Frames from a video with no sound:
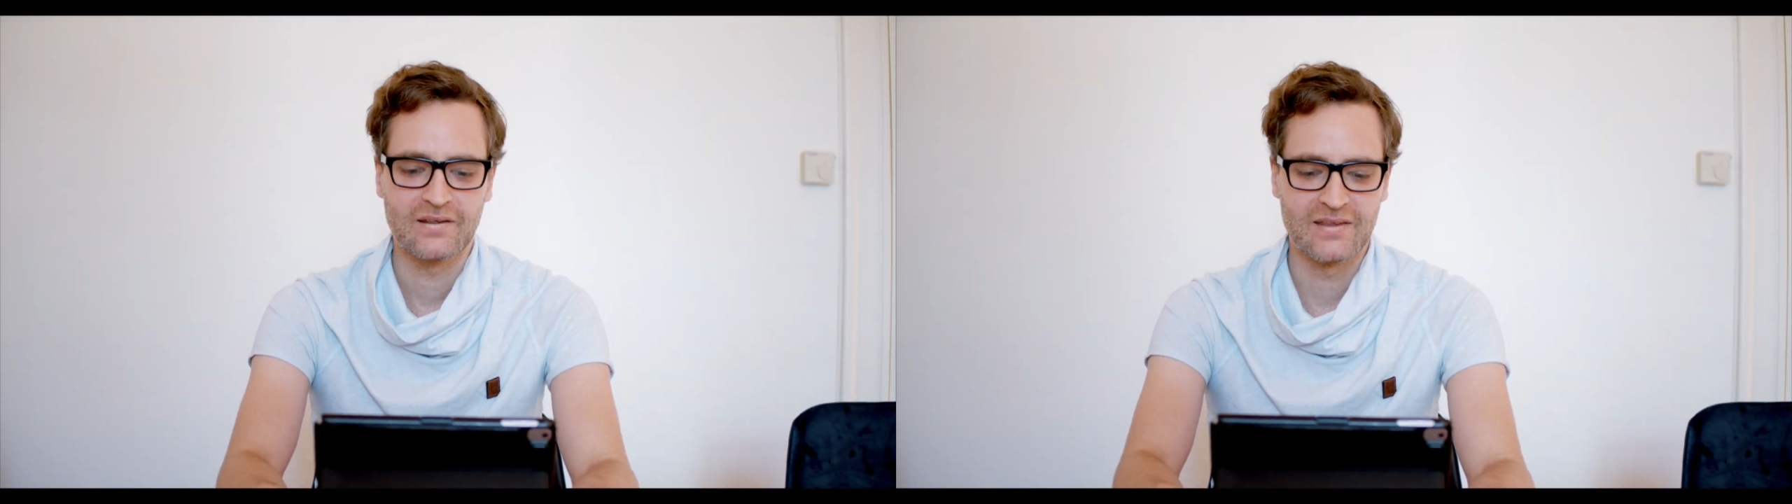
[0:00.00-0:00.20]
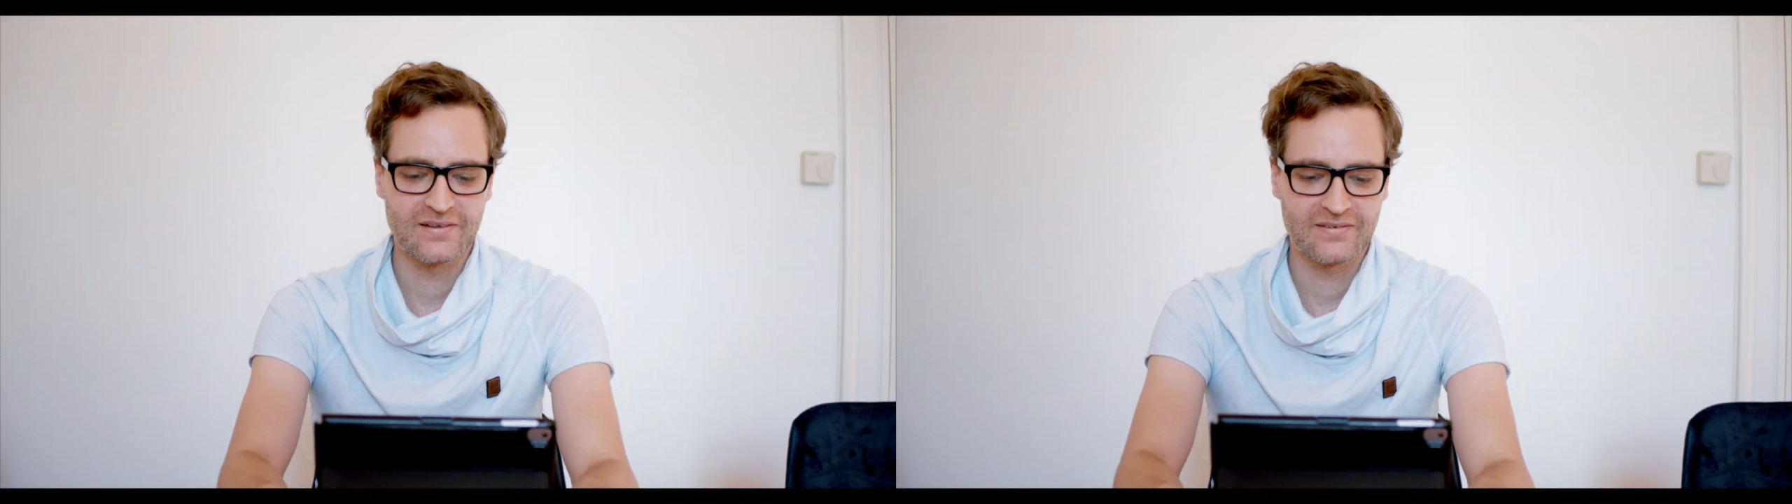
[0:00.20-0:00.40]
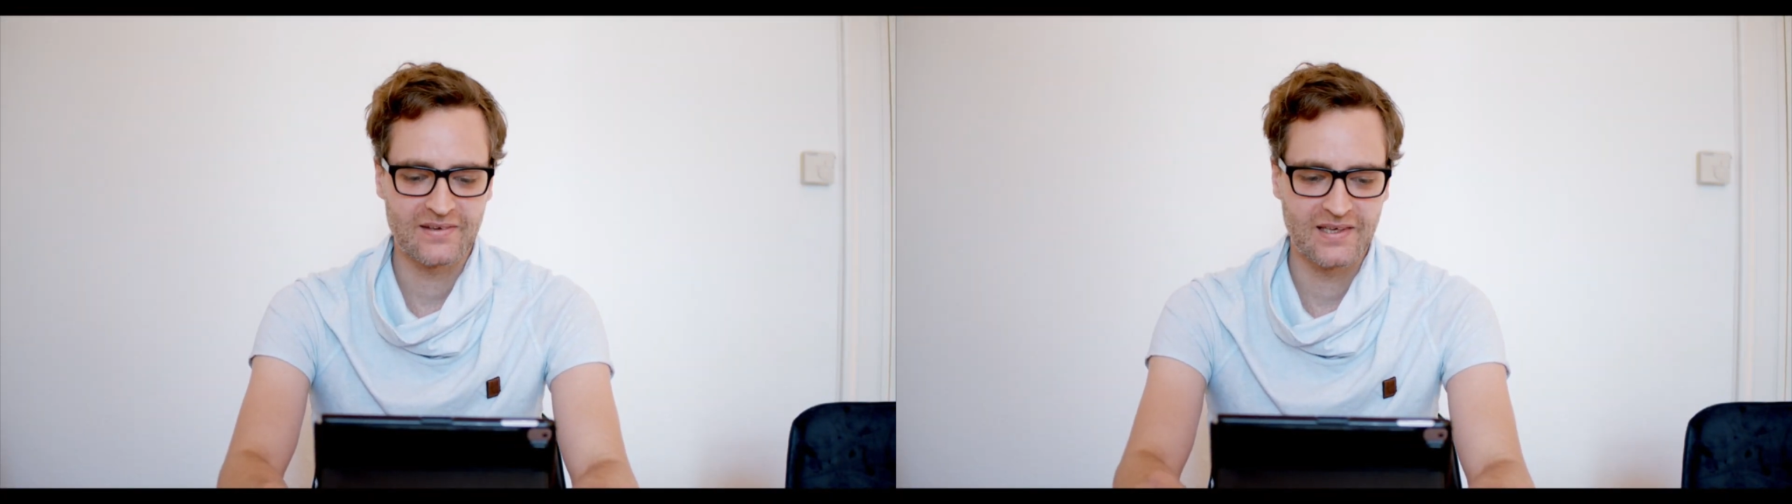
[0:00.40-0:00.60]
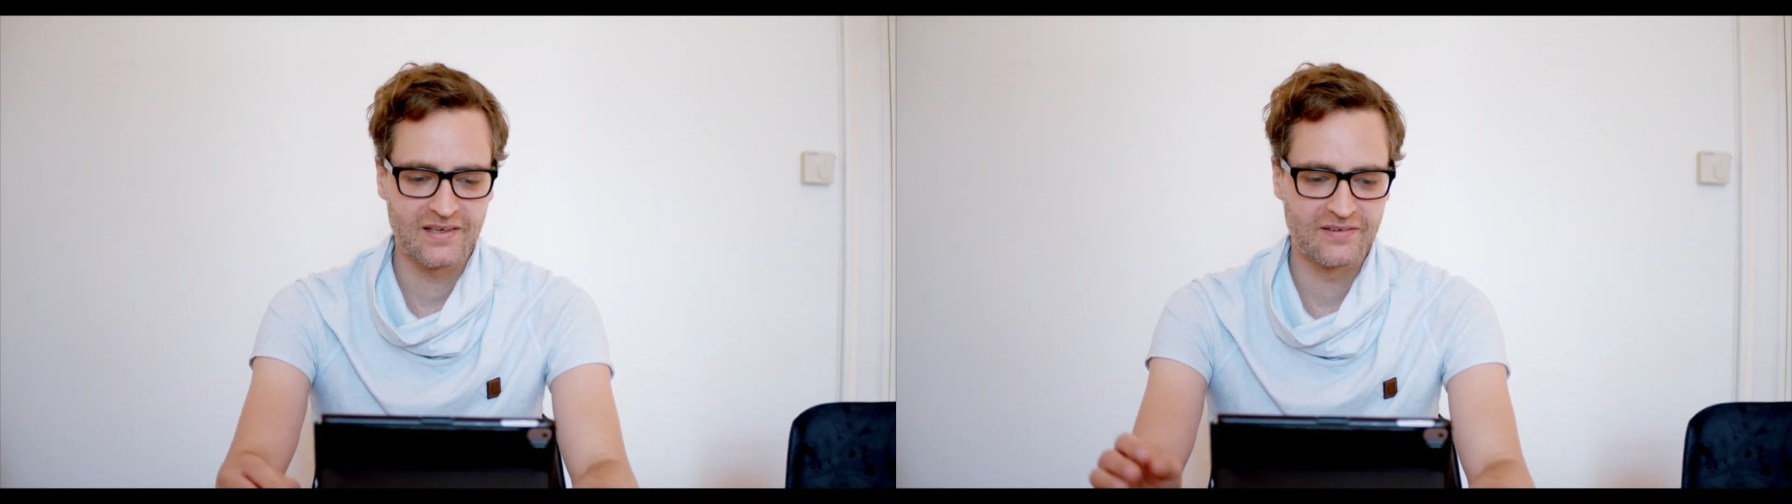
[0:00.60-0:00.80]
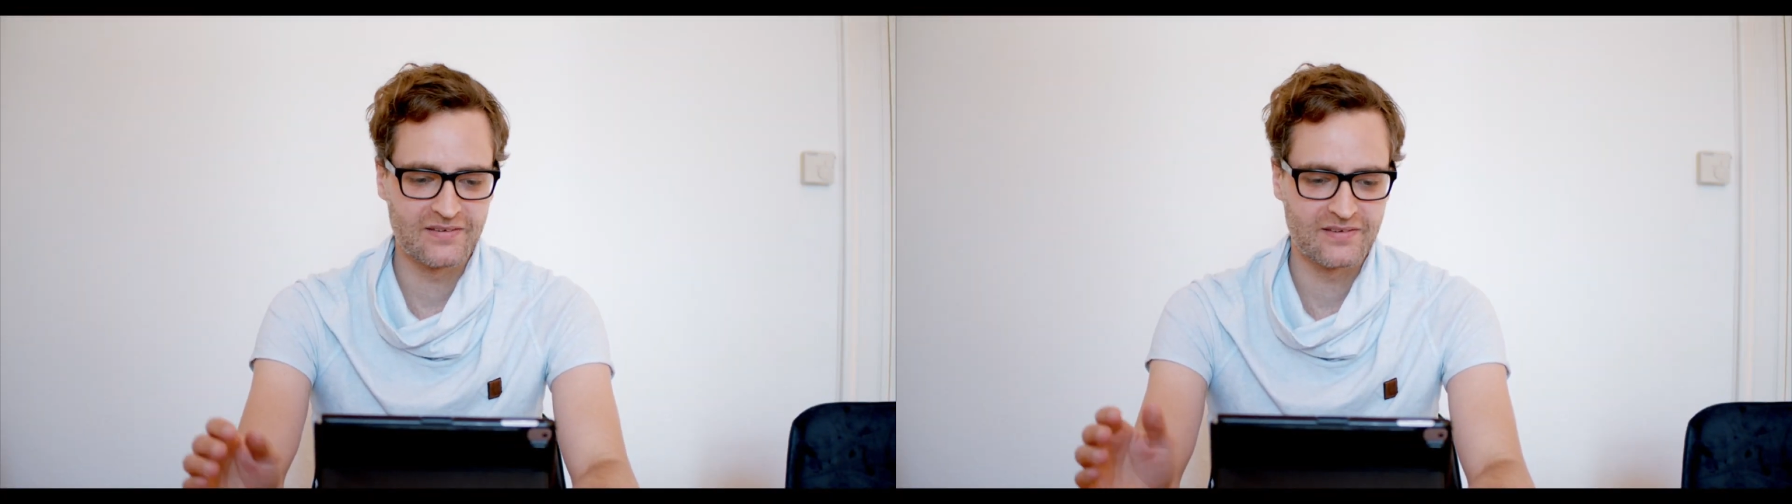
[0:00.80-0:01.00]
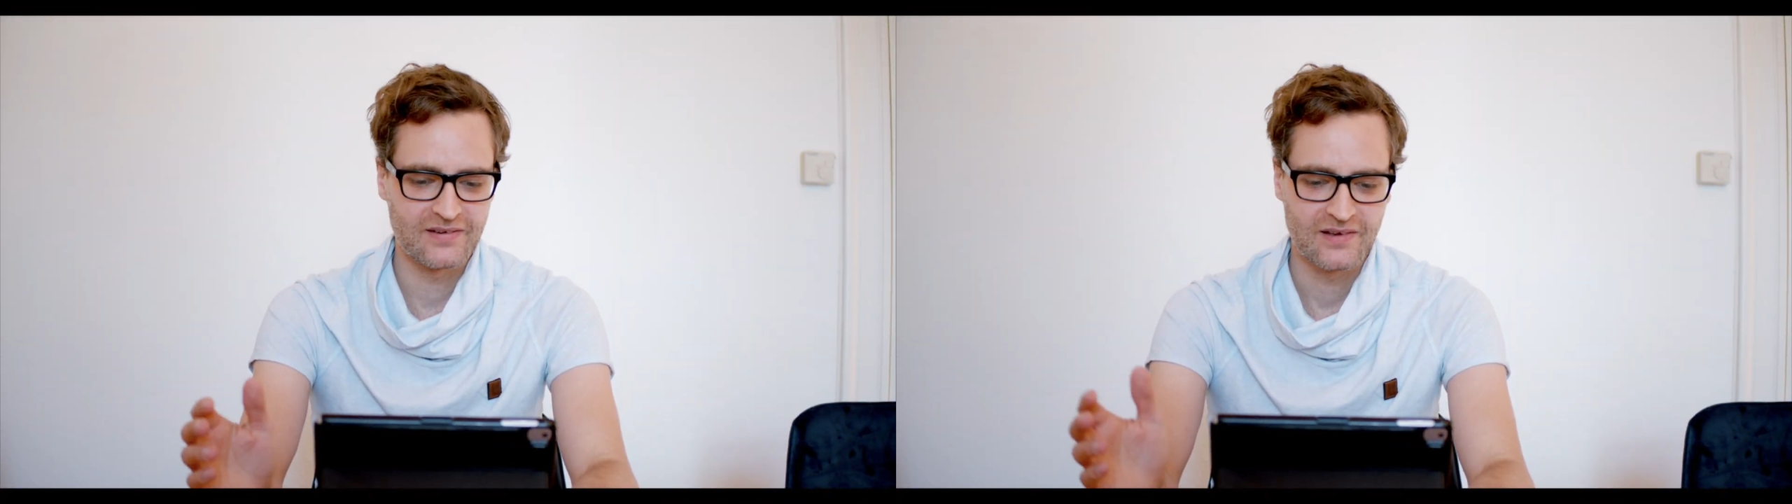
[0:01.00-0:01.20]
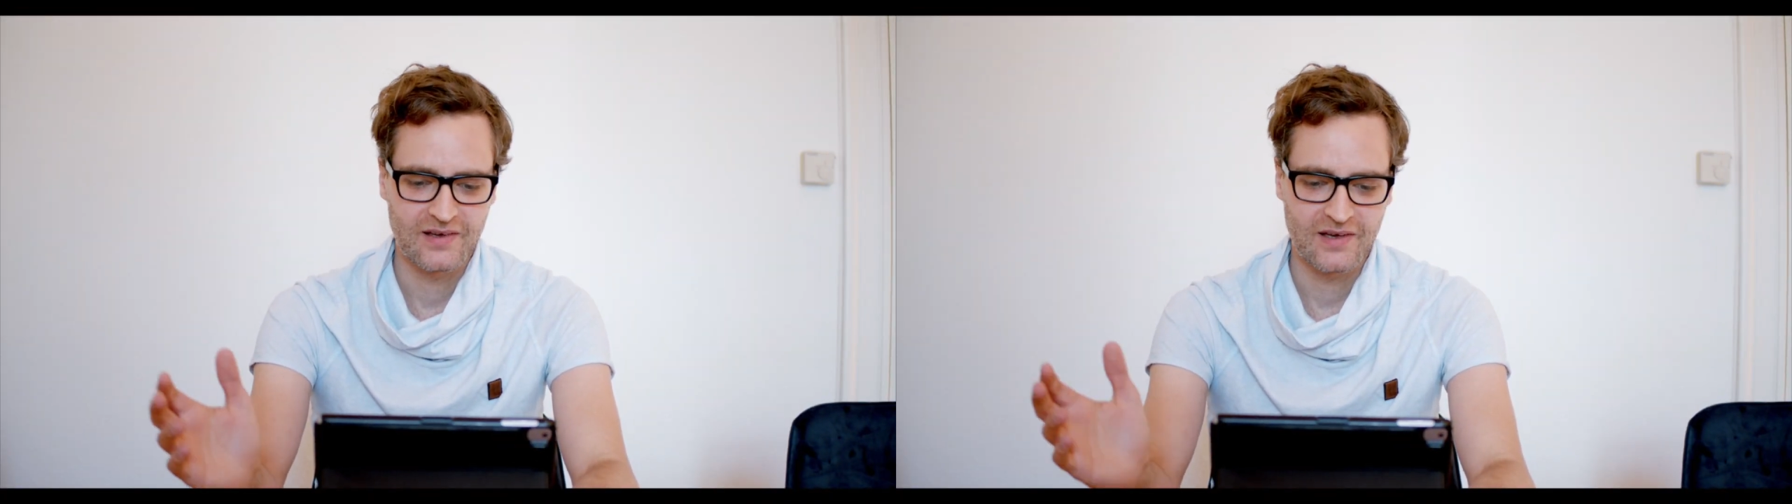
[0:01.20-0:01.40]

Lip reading: This is